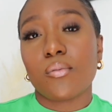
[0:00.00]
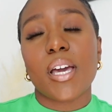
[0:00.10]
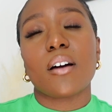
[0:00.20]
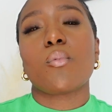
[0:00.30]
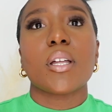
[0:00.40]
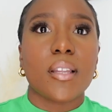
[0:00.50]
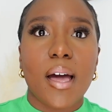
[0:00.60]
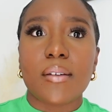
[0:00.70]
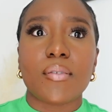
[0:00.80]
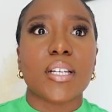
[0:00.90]
We have one
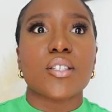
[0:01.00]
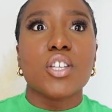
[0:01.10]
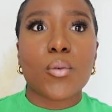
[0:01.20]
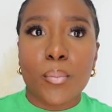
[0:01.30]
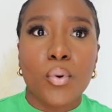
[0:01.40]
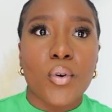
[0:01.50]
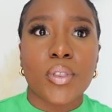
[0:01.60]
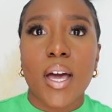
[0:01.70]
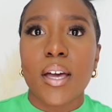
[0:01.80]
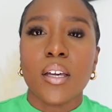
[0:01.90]
life, and it's so important
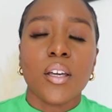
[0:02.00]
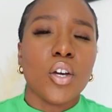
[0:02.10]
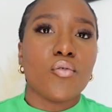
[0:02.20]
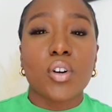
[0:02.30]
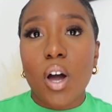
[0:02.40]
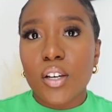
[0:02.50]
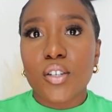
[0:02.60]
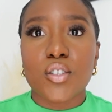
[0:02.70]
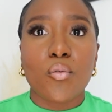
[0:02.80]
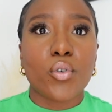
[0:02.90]
that
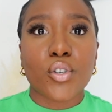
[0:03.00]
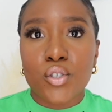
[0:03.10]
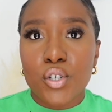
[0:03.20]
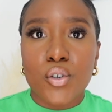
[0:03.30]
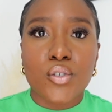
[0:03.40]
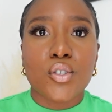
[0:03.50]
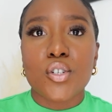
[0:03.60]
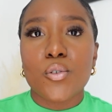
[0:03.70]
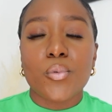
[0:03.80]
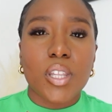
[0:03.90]
regardless of what you choose to
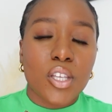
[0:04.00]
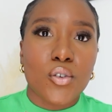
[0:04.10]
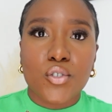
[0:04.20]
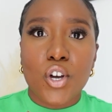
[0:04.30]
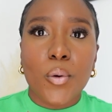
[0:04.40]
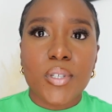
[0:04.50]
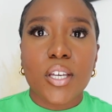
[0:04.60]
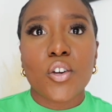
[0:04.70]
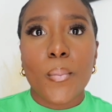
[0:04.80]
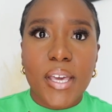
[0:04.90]
do within your jobs, that
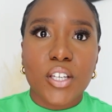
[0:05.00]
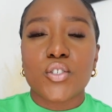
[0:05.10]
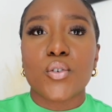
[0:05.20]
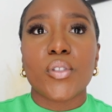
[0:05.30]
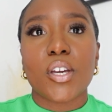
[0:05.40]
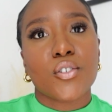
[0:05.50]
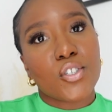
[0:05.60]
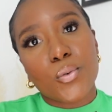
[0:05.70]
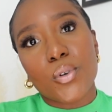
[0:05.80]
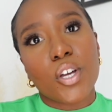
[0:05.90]
you're making sure that you're
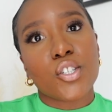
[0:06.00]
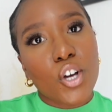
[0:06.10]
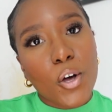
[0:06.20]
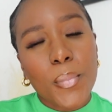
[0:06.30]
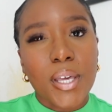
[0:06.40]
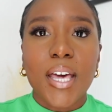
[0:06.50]
doing a job